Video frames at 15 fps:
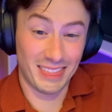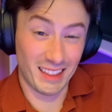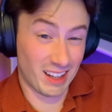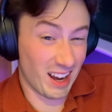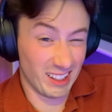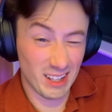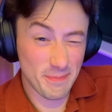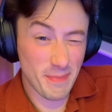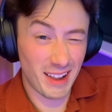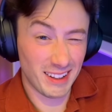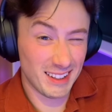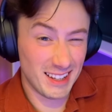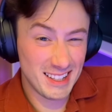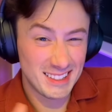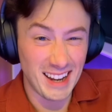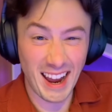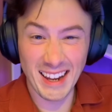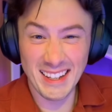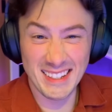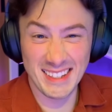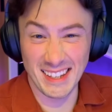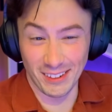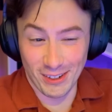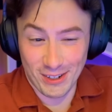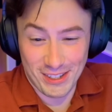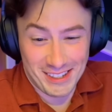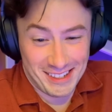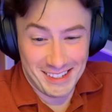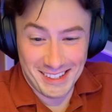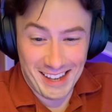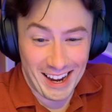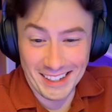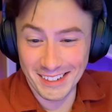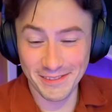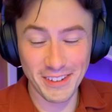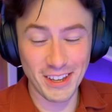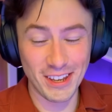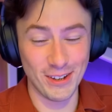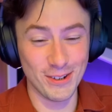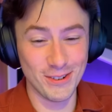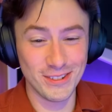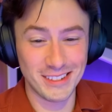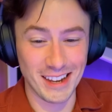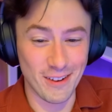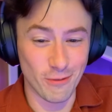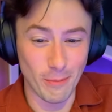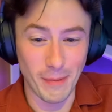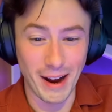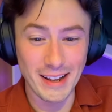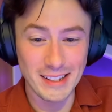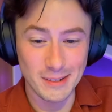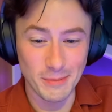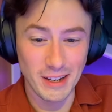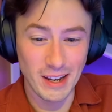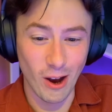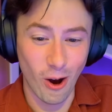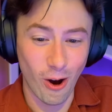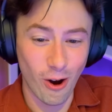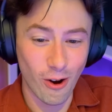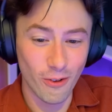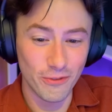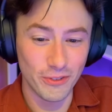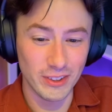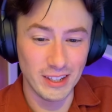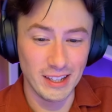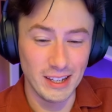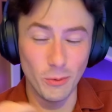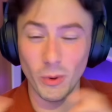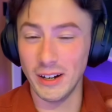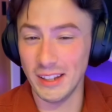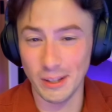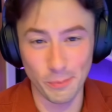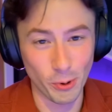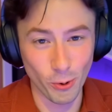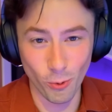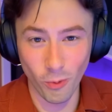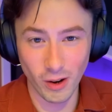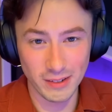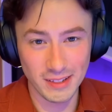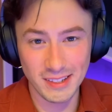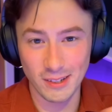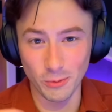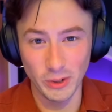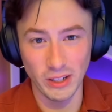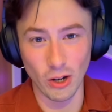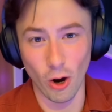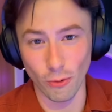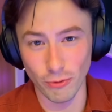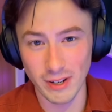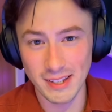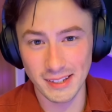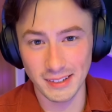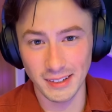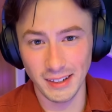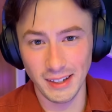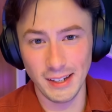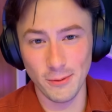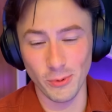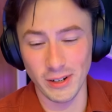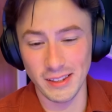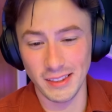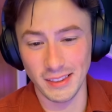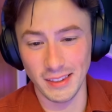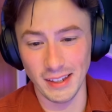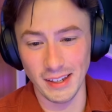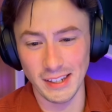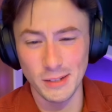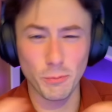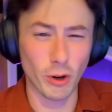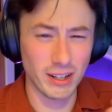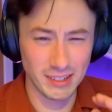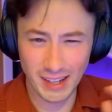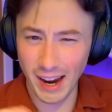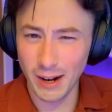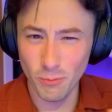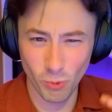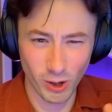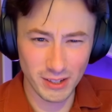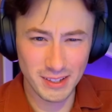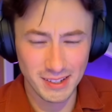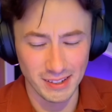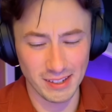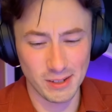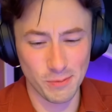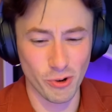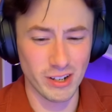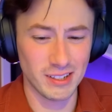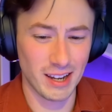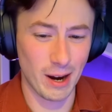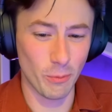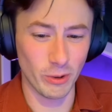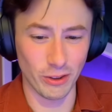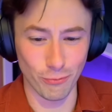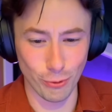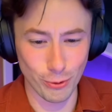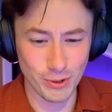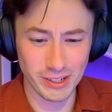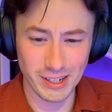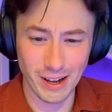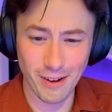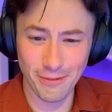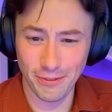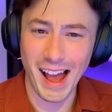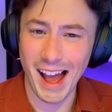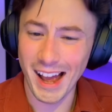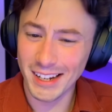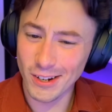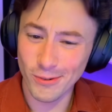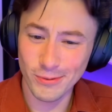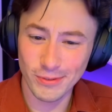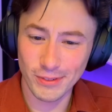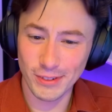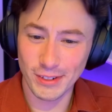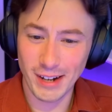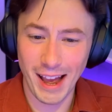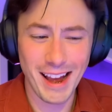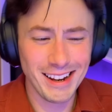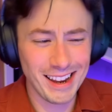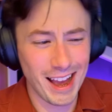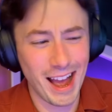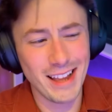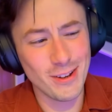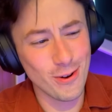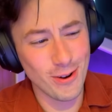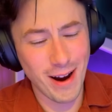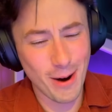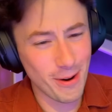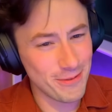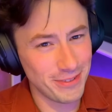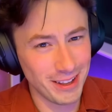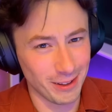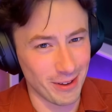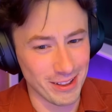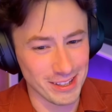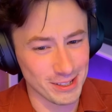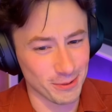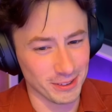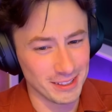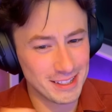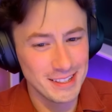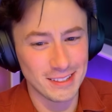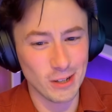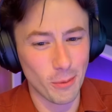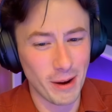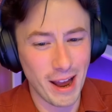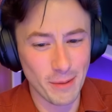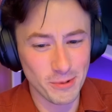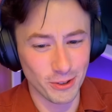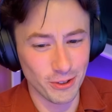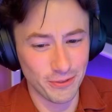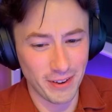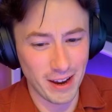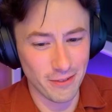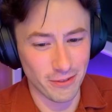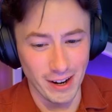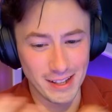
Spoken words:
The color palette is nice. It looks kind of cute. It reminds me of the Winnie the Pooh ones that we got recently with the springtime ones and the springtime with Roo stuff. I don't know how I feel about this one. This is not my absolute favorite.